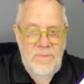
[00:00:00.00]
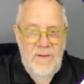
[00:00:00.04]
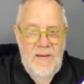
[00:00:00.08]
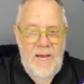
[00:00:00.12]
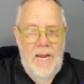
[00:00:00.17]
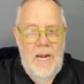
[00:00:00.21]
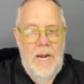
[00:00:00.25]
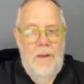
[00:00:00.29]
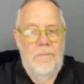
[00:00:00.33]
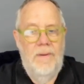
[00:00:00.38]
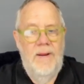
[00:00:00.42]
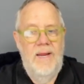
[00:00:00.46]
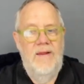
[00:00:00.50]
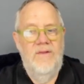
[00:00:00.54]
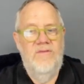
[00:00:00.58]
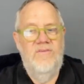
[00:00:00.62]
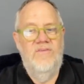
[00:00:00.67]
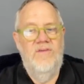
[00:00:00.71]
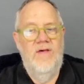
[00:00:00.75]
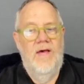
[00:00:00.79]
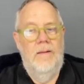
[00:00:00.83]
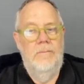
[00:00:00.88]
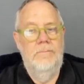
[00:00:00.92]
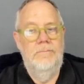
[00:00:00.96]
and I'm going to hit
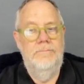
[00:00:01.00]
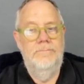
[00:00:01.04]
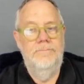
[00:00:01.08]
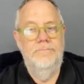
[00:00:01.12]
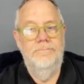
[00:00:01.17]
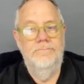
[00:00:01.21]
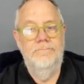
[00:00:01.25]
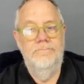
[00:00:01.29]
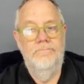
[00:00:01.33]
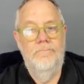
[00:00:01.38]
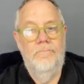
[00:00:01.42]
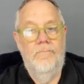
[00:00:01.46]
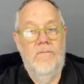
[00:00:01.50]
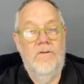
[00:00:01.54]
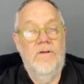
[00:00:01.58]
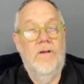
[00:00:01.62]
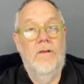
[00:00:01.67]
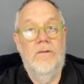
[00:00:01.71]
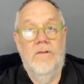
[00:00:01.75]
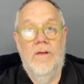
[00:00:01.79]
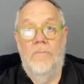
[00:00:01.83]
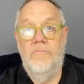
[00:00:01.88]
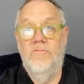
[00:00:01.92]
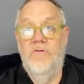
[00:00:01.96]
send
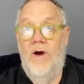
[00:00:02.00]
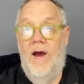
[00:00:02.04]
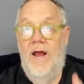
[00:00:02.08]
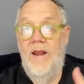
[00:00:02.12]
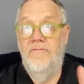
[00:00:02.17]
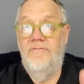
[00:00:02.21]
because I'm trying